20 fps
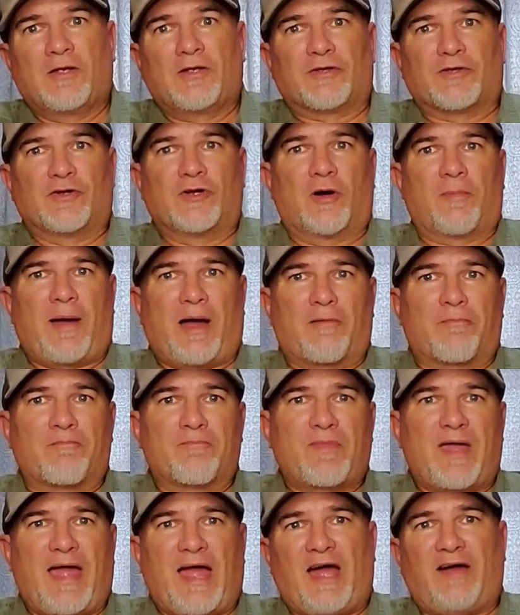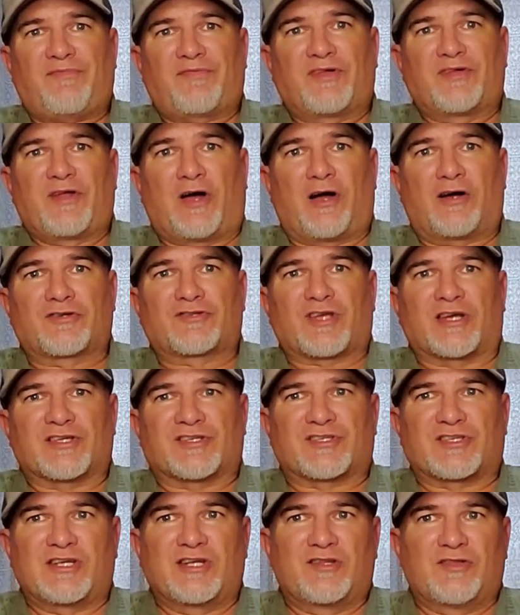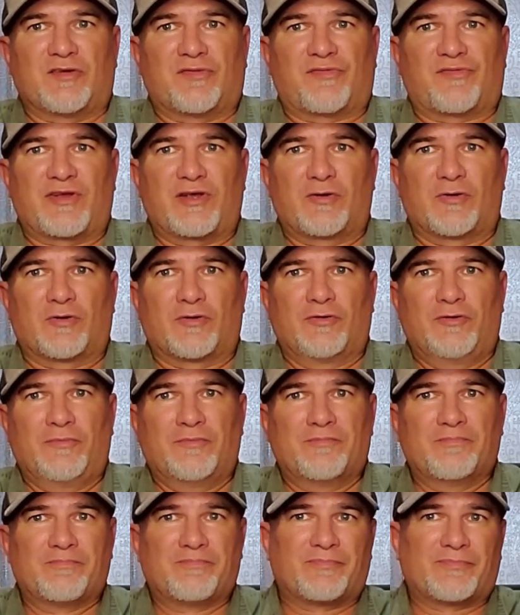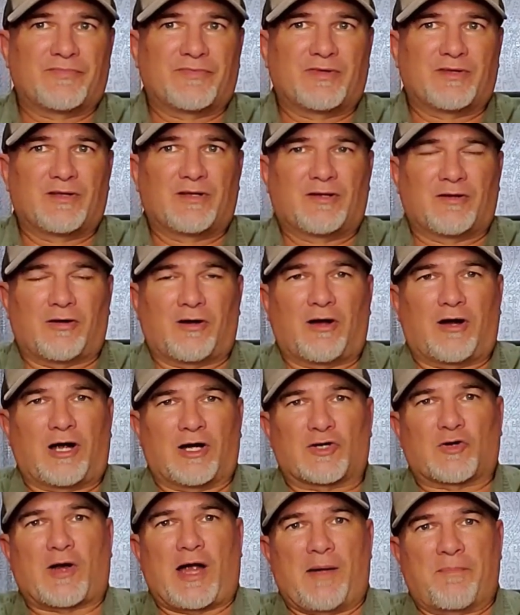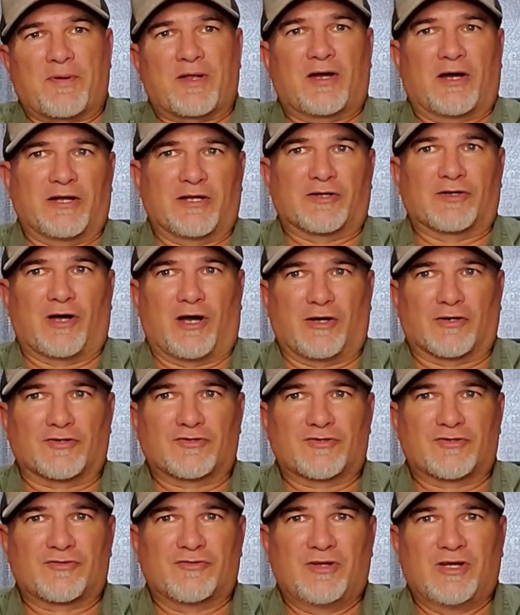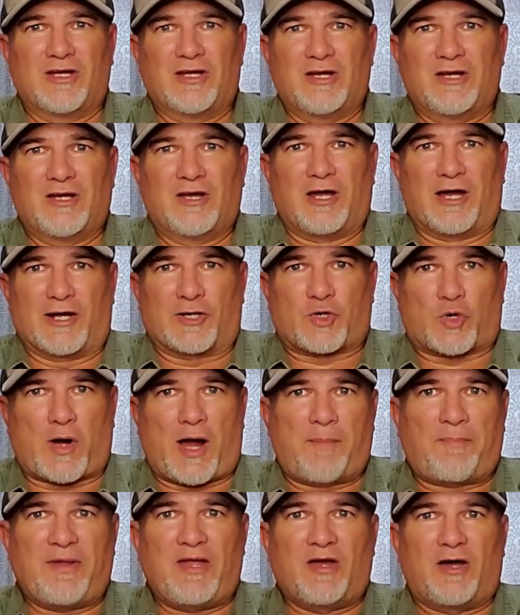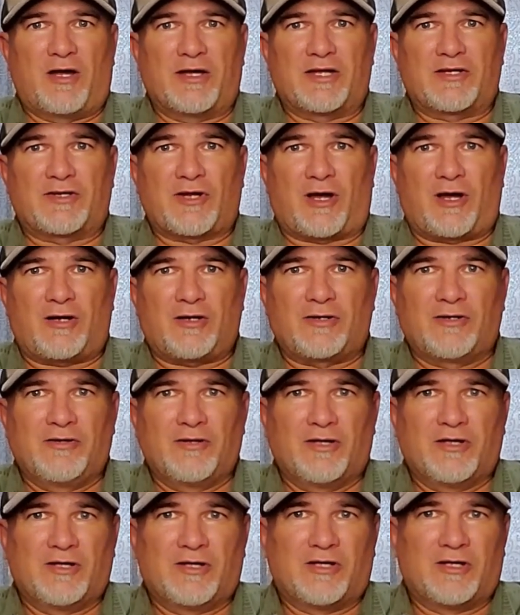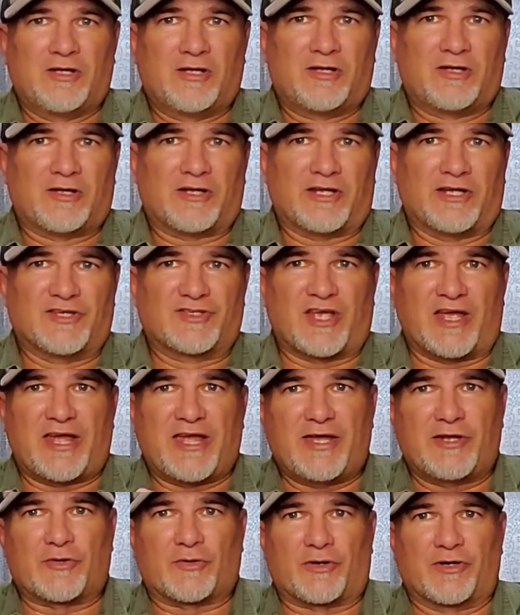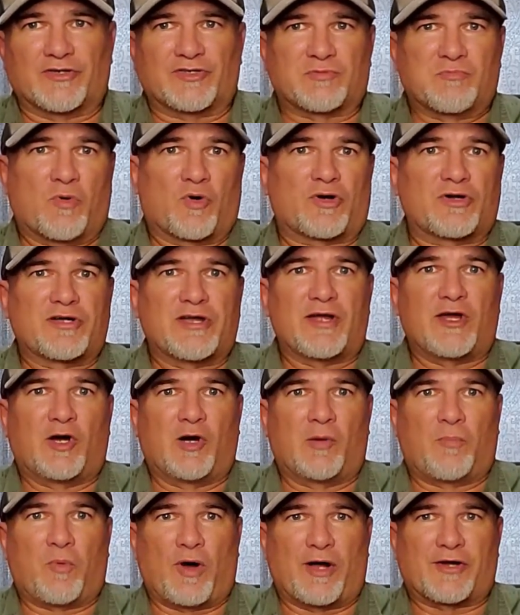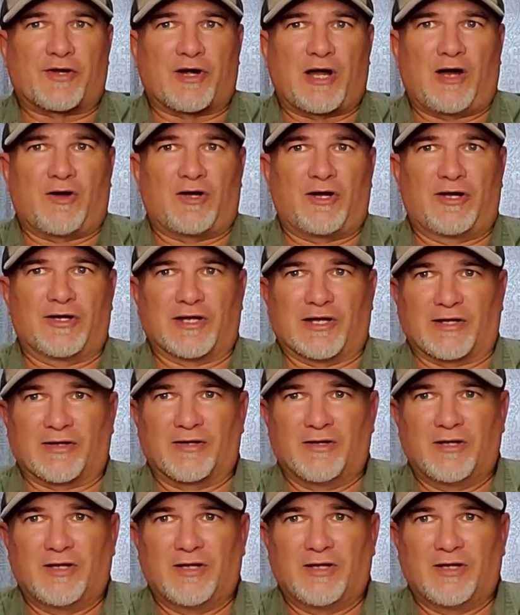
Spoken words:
About half the dogs I see in the field are crappy hunting dogs. A crappy hunting dog is a hindrance more than a help while you're out hunting.